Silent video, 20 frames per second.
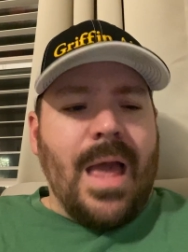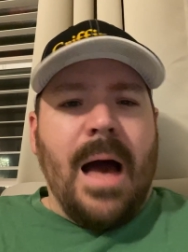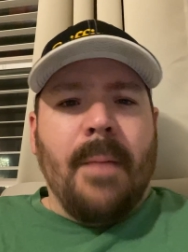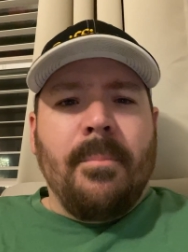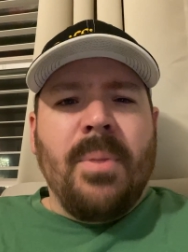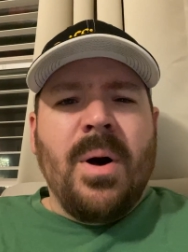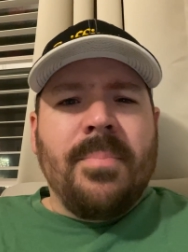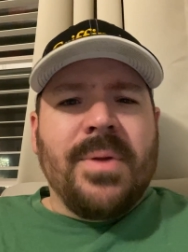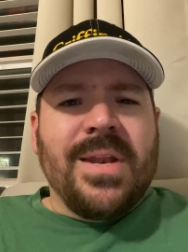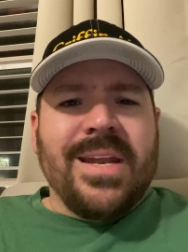I
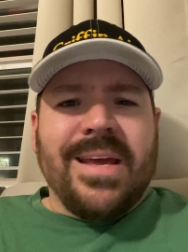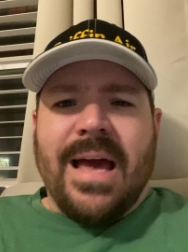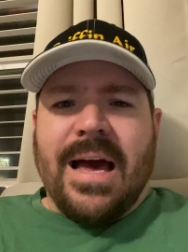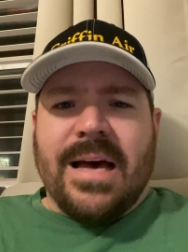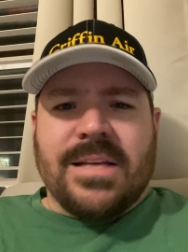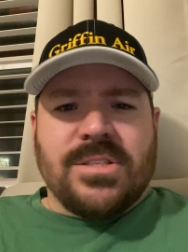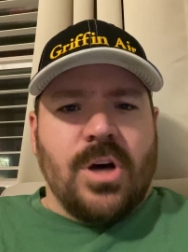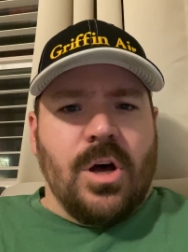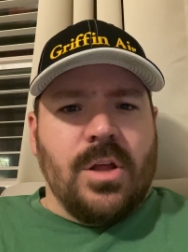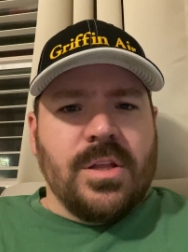bump into
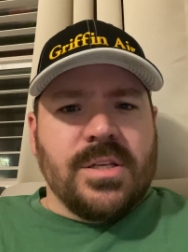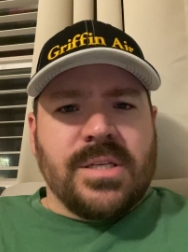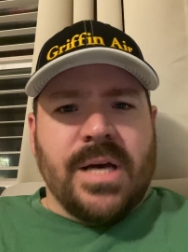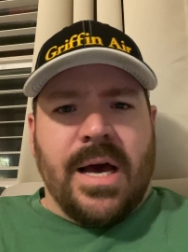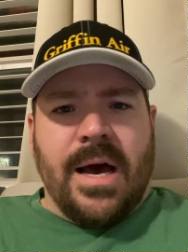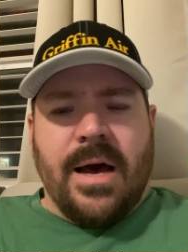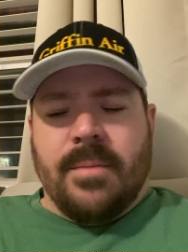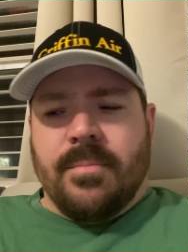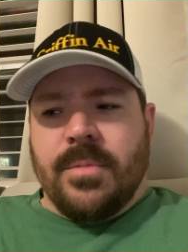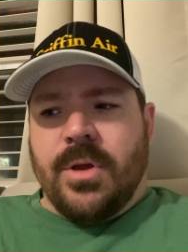guys all the
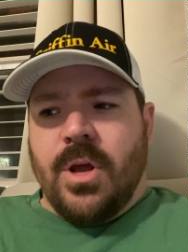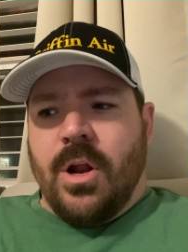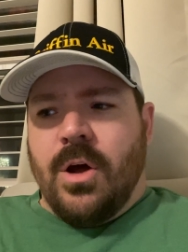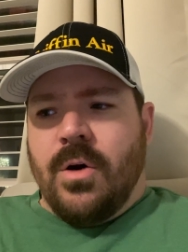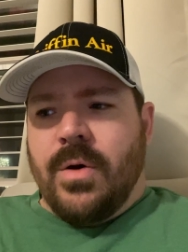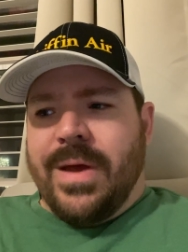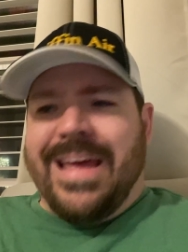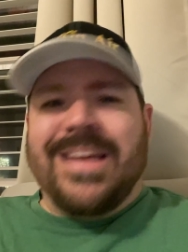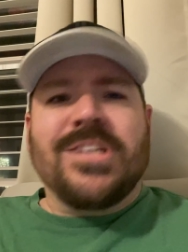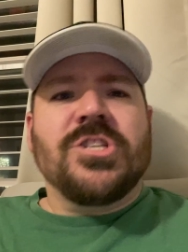time, you
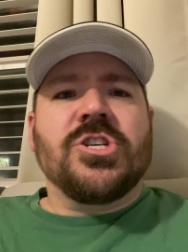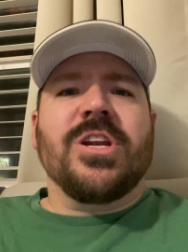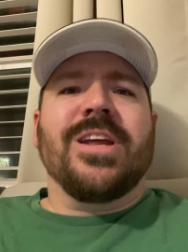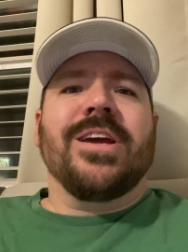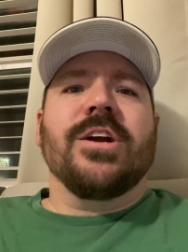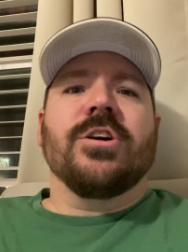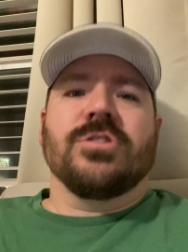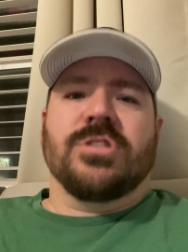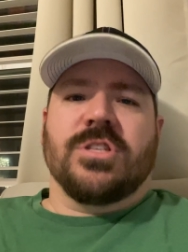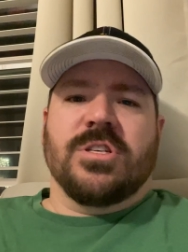know,
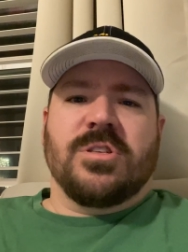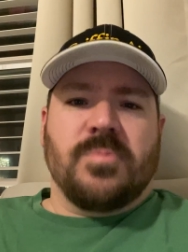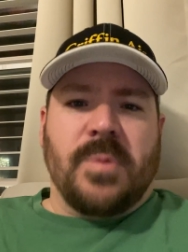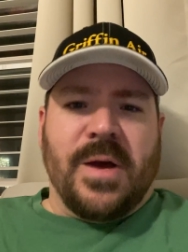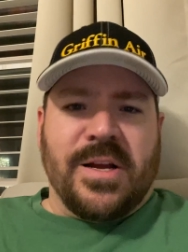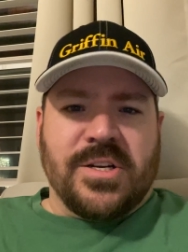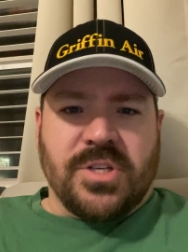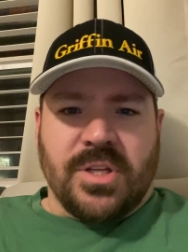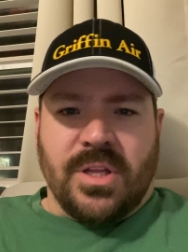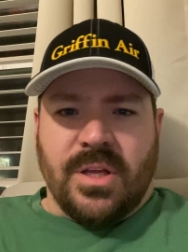engineers
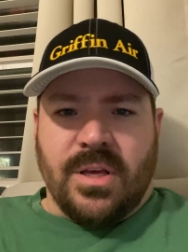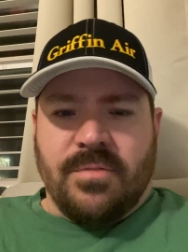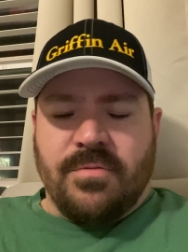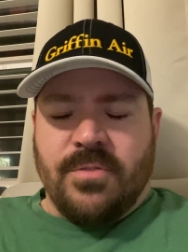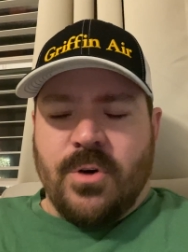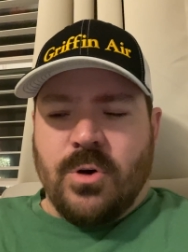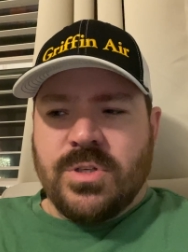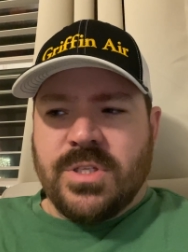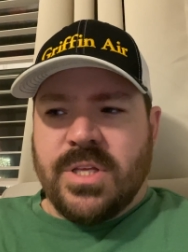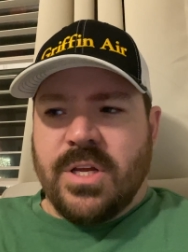especially.
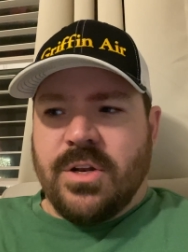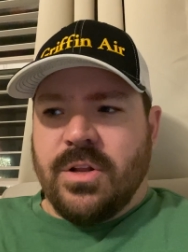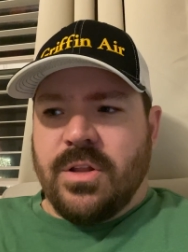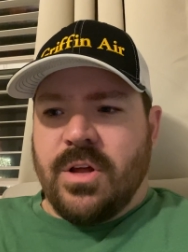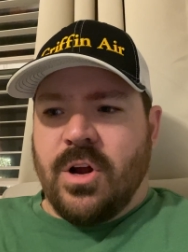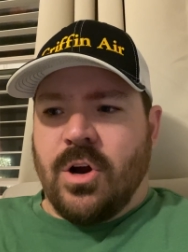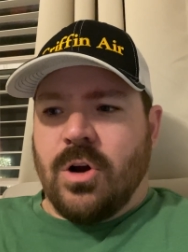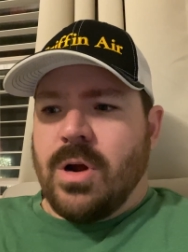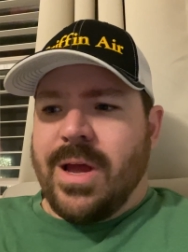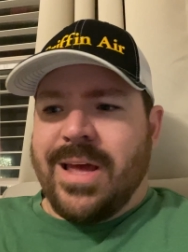Folks that
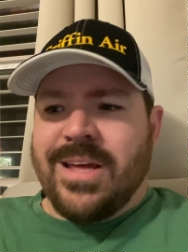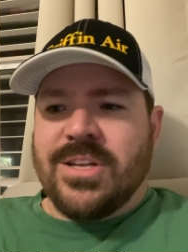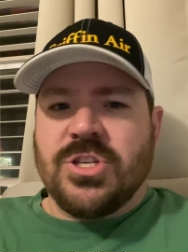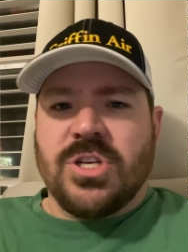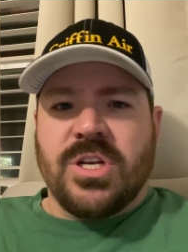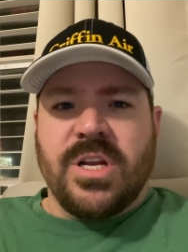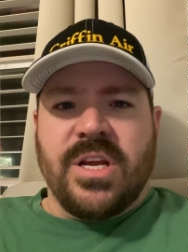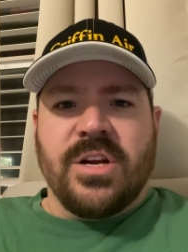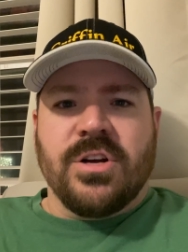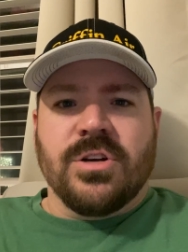are
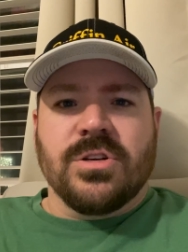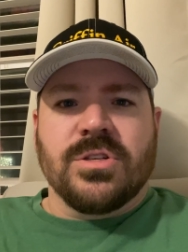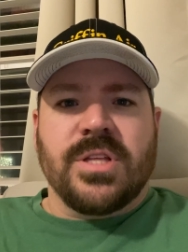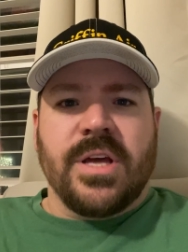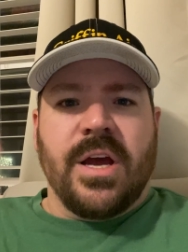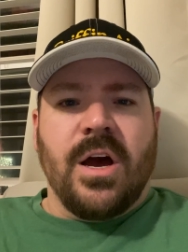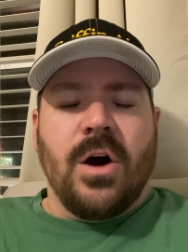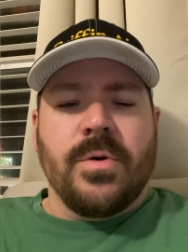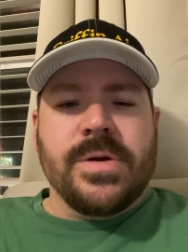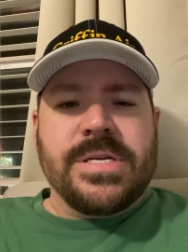engineers,
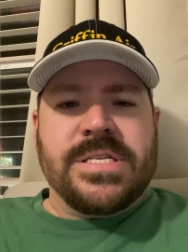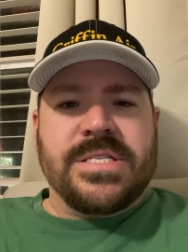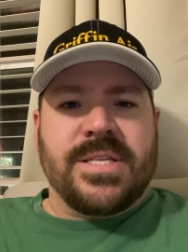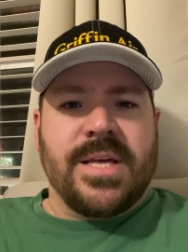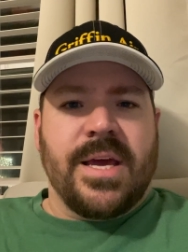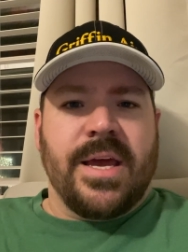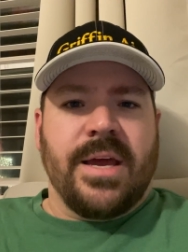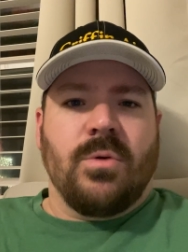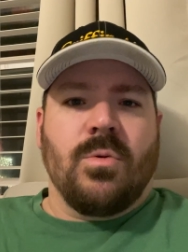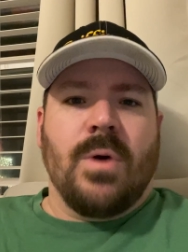they always
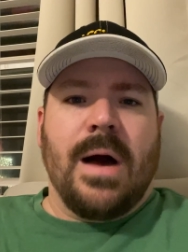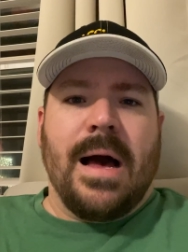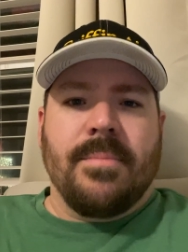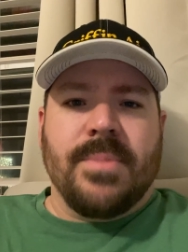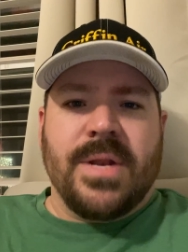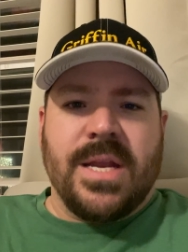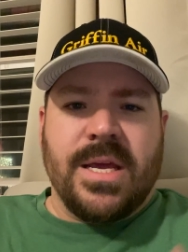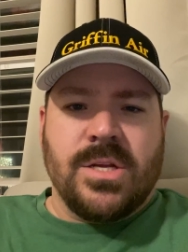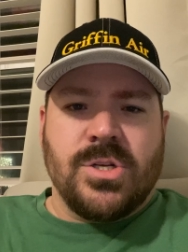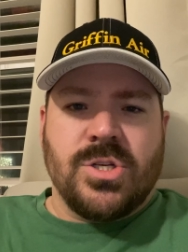think, well, I'm
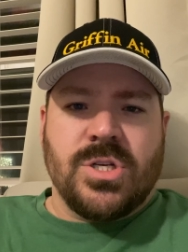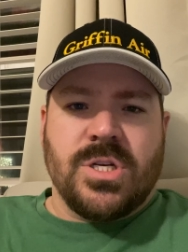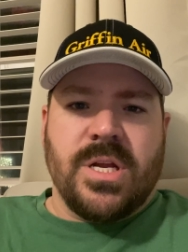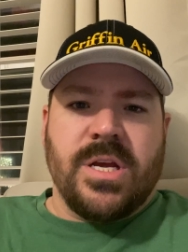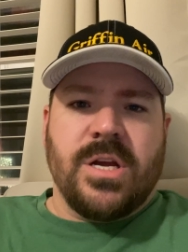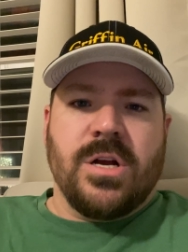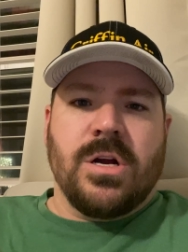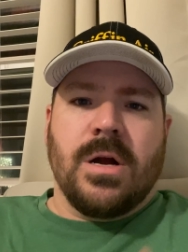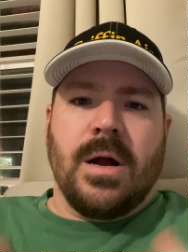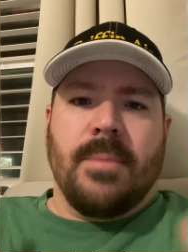an
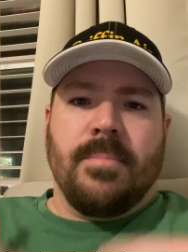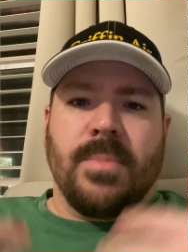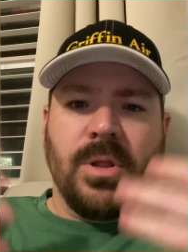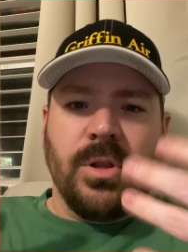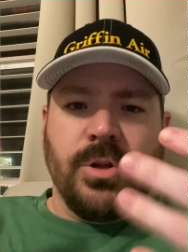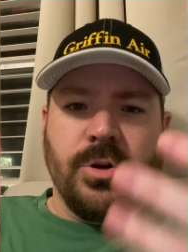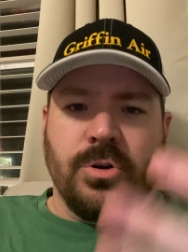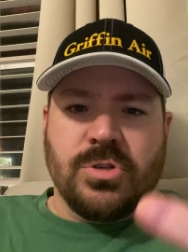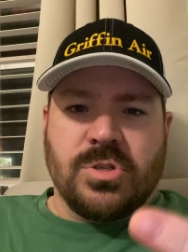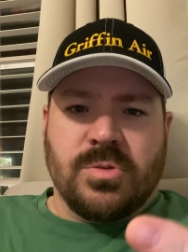engineer. I'm a
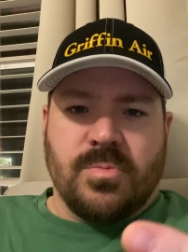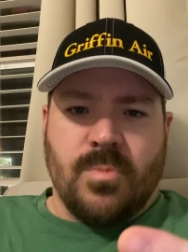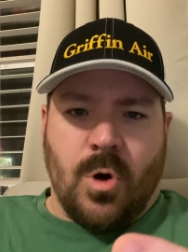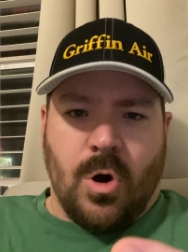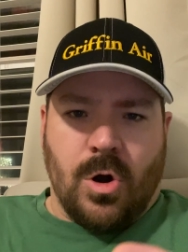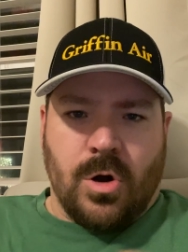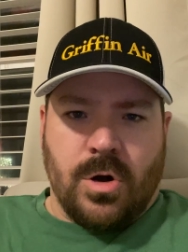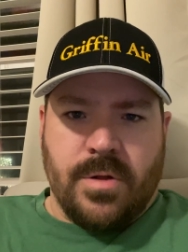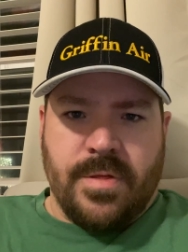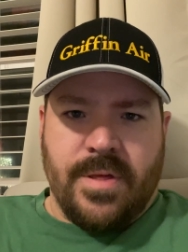little
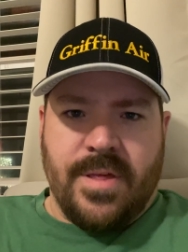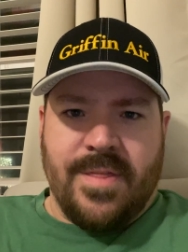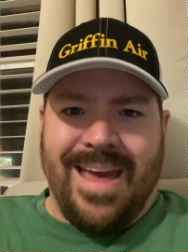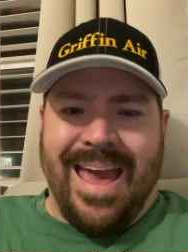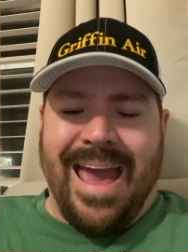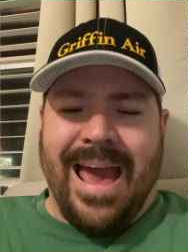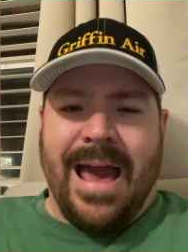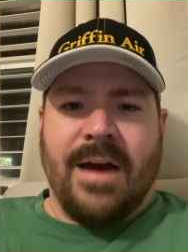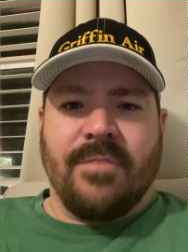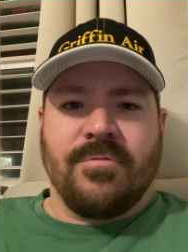smarter than the
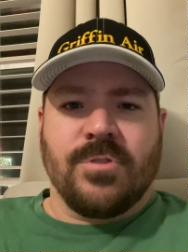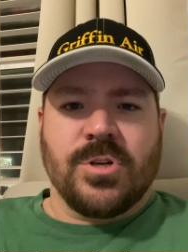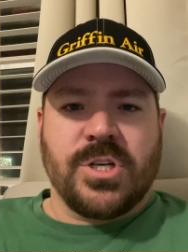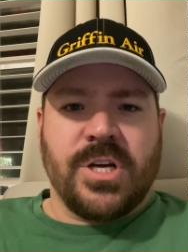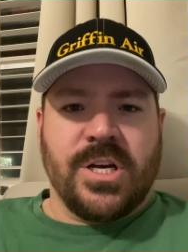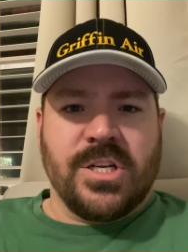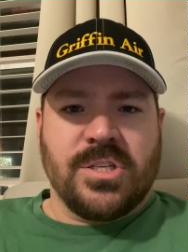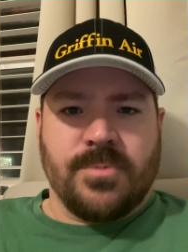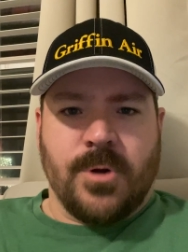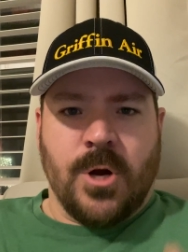average
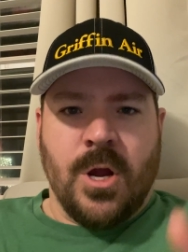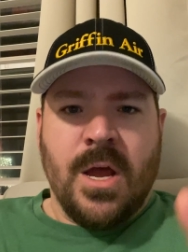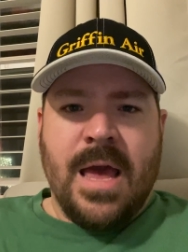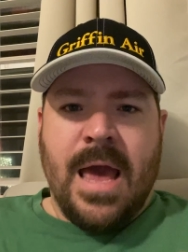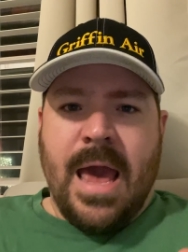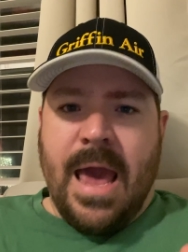customer.